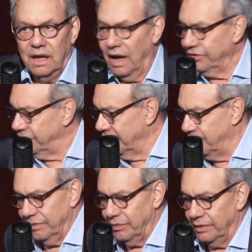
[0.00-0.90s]
I
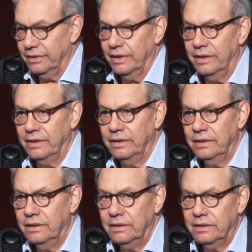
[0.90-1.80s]
said, well,
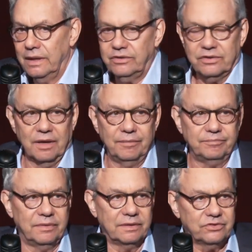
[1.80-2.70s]
that's
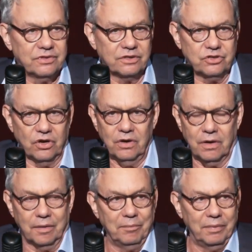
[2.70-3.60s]
the
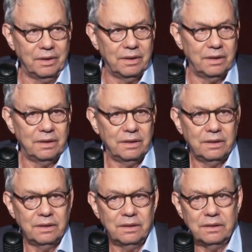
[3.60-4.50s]
term.
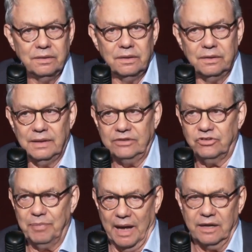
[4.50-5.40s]

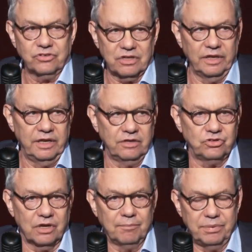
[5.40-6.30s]
That's about as clean as
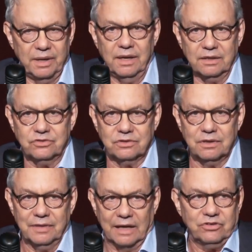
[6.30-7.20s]
you can be.
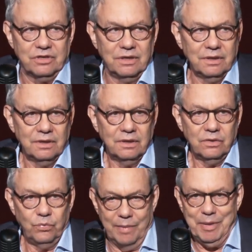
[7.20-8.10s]
That's
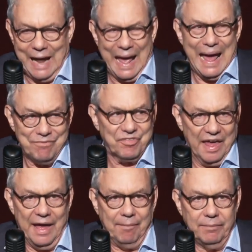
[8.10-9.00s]
women have
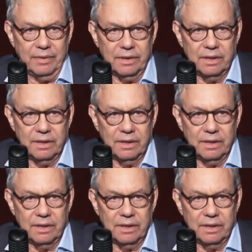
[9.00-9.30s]
them.